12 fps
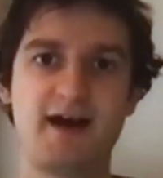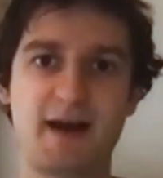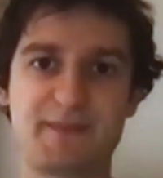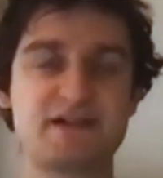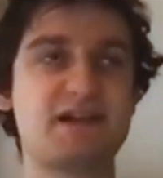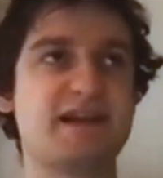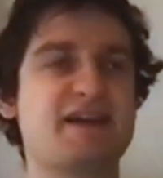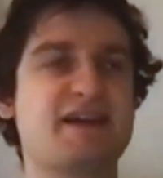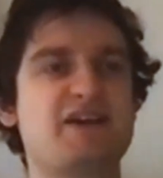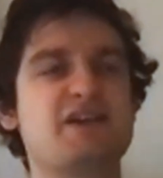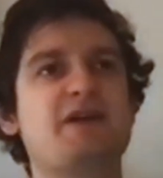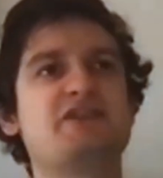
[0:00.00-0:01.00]
Absolutely,
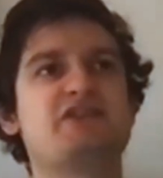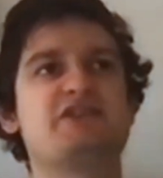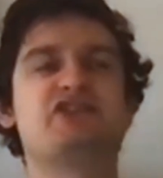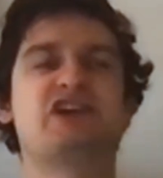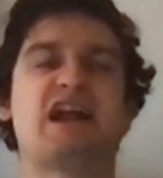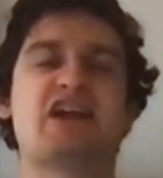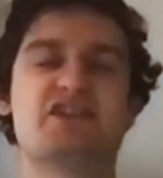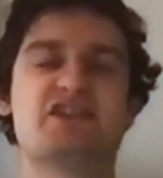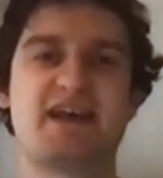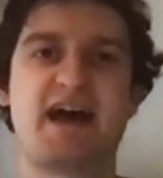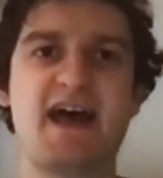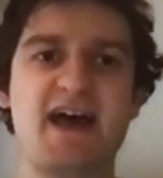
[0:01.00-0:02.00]
and you mentioned challenges
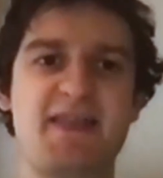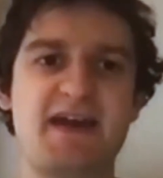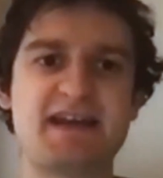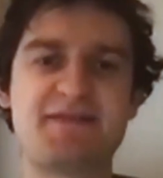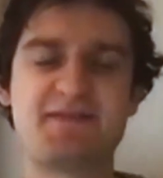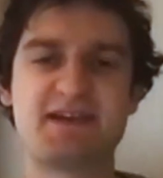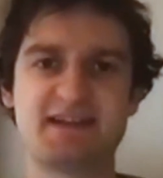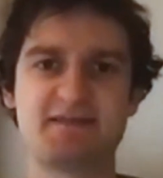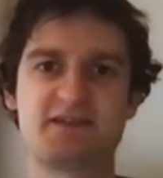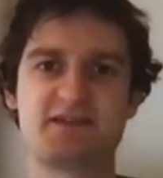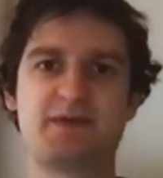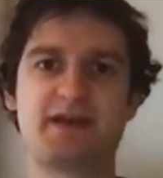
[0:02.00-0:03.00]
there. There definitely
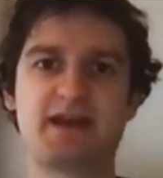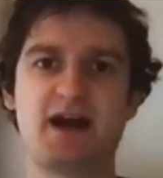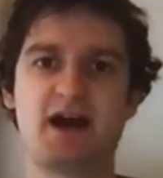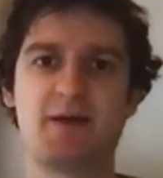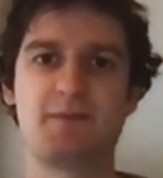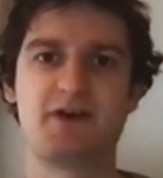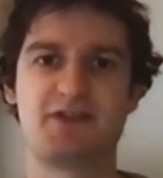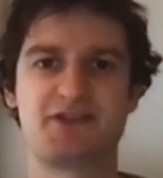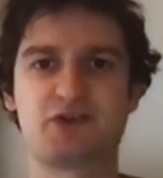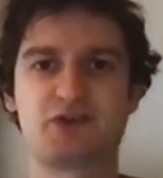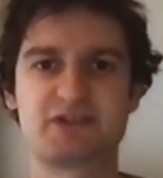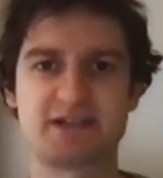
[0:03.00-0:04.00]
seems to be a
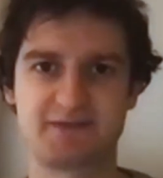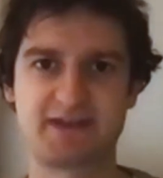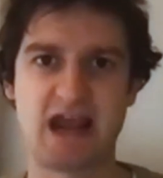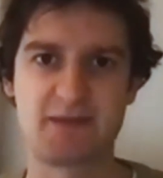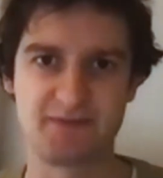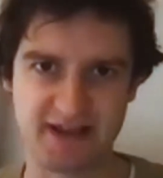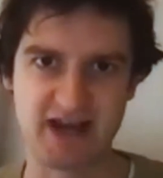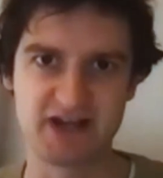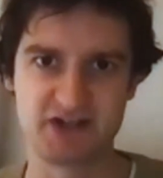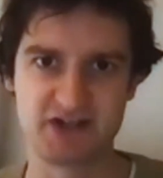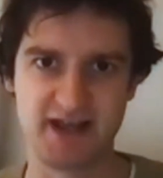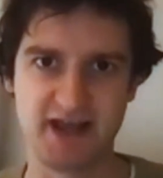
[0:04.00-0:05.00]
strong sense of
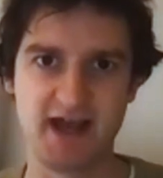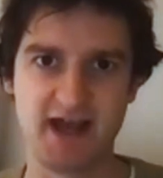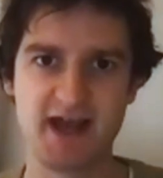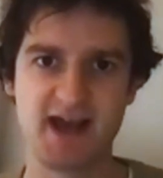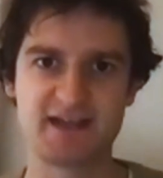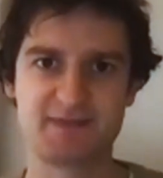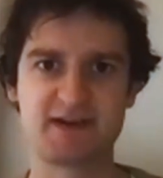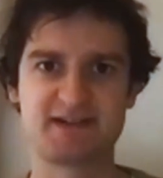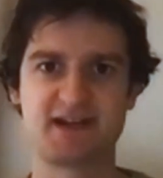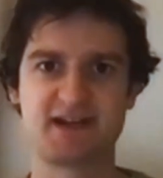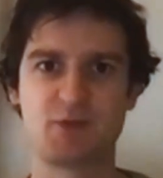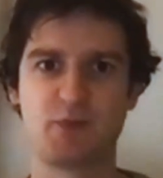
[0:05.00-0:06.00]
gamification here,
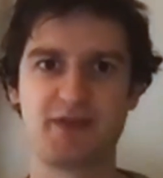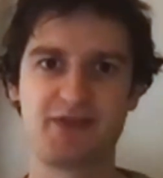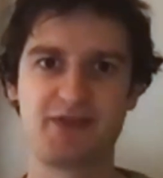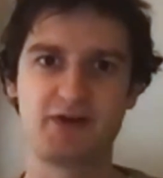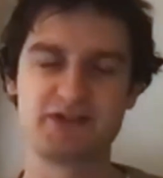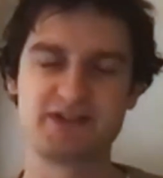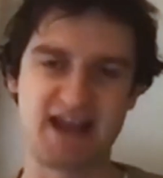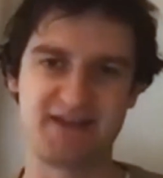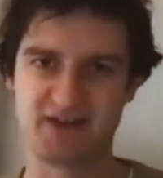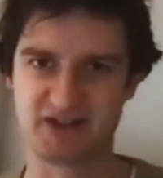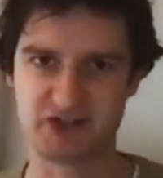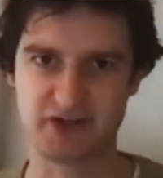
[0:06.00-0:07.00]
especially with those
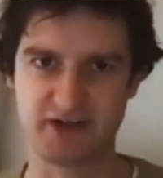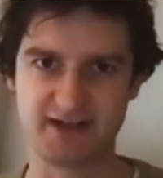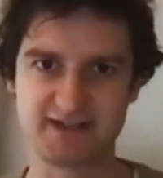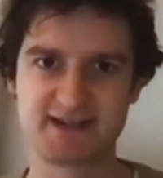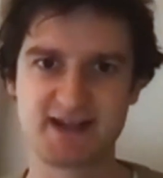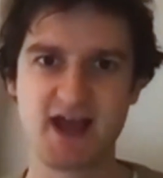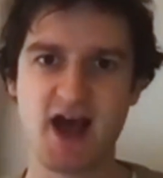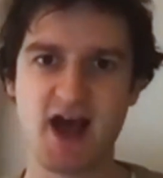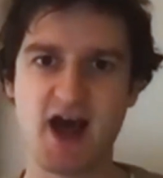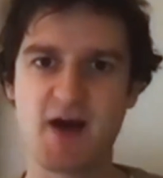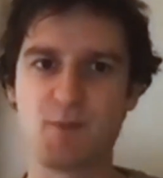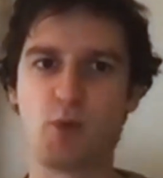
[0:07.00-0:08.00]
saving streaks.
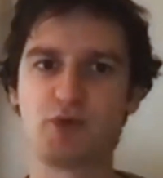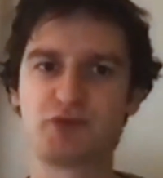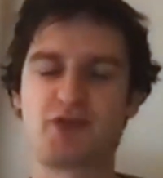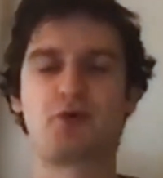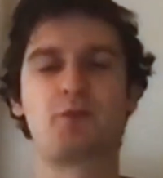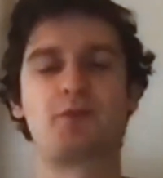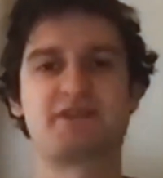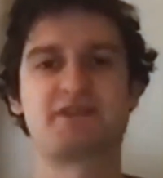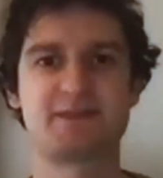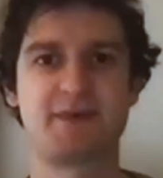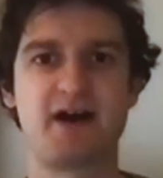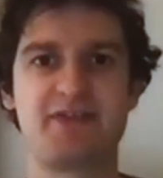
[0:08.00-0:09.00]
What was the thought
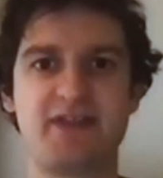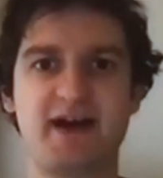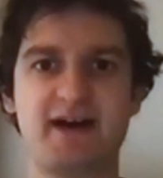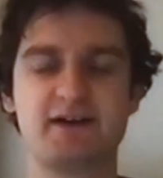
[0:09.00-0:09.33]
process behind that?